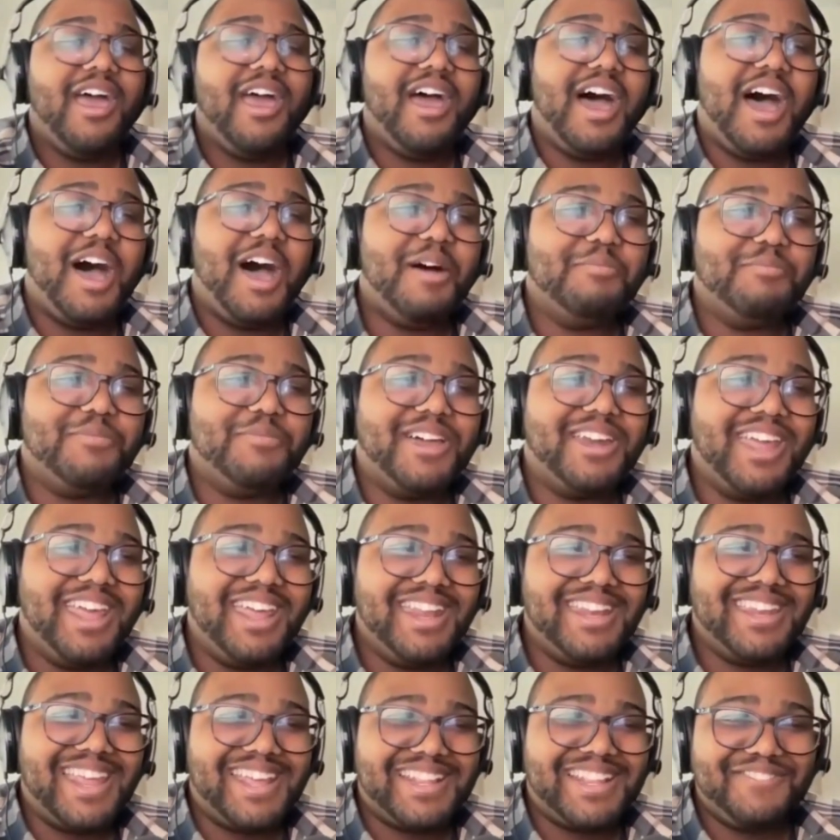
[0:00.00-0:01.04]
But
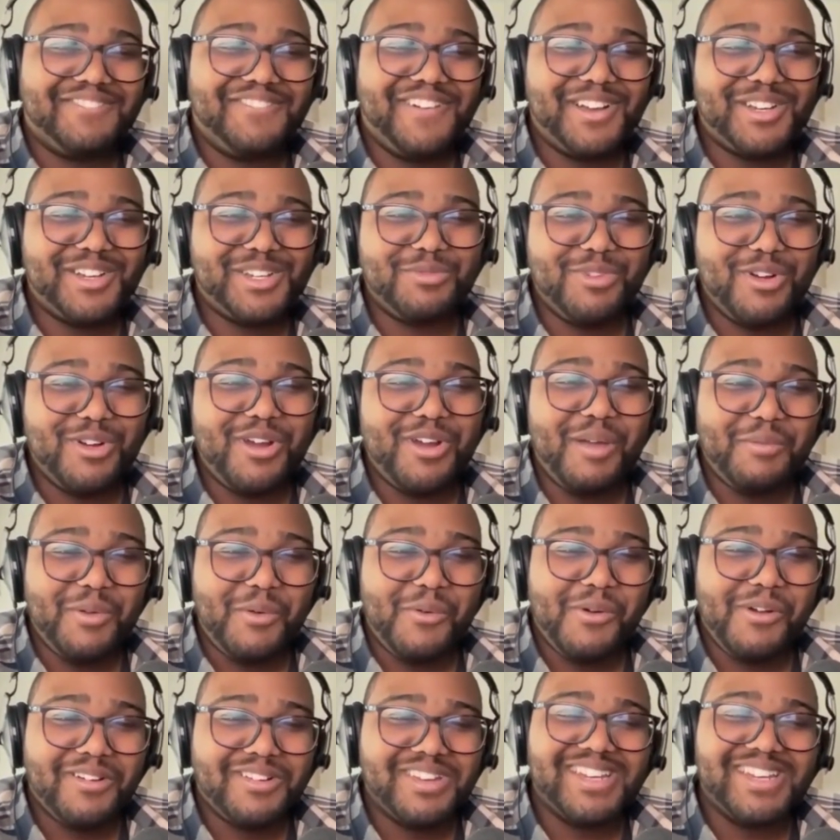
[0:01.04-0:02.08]
in like the functional programming
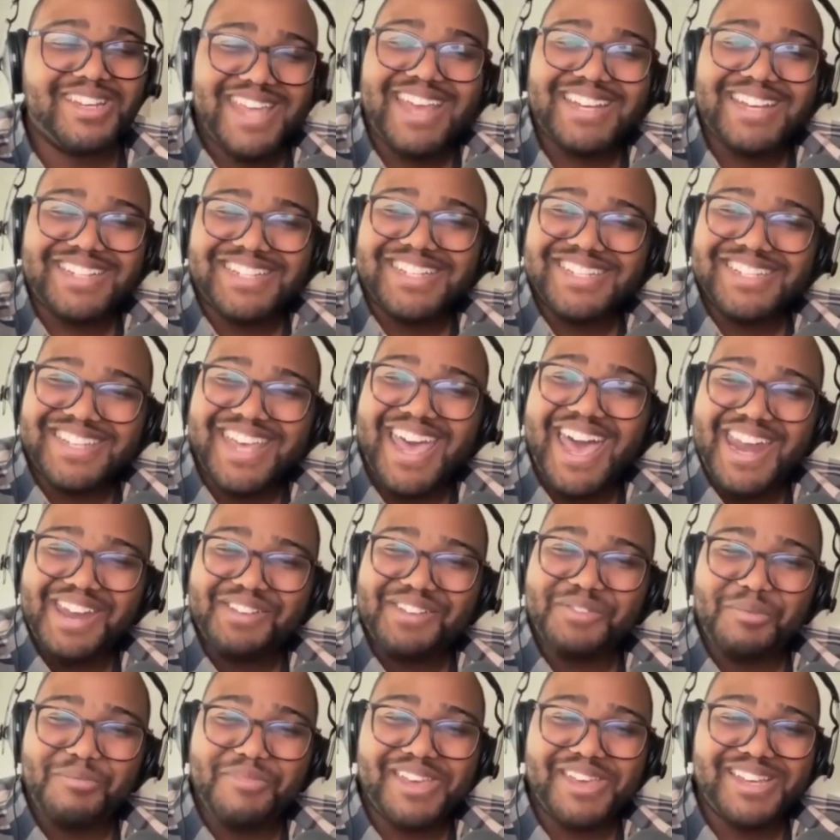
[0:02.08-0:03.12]
world, it actually is kind
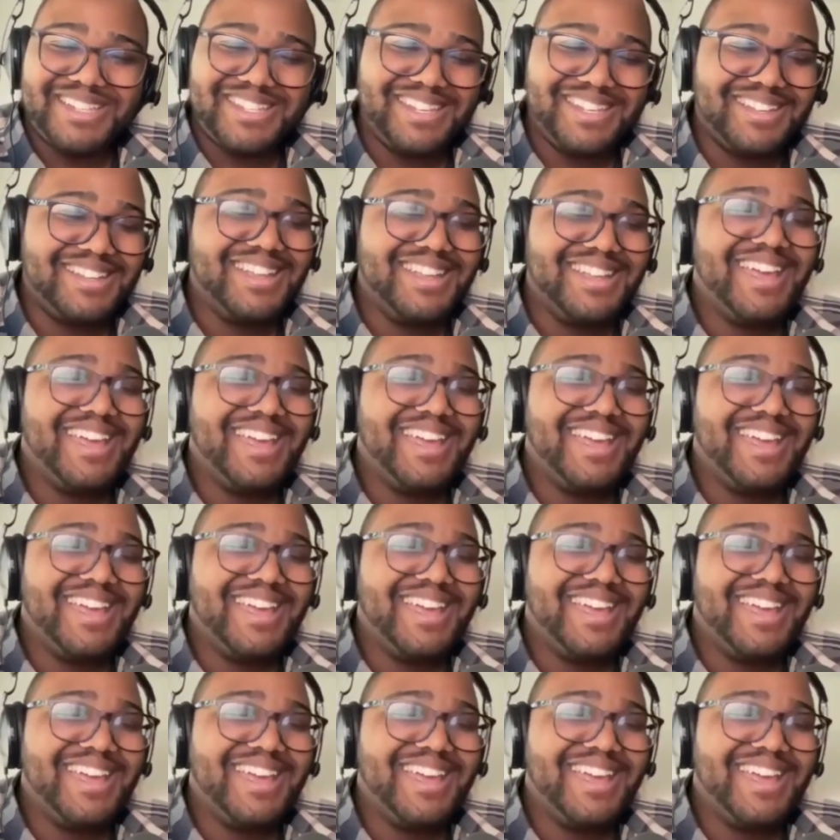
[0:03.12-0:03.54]
of a big deal.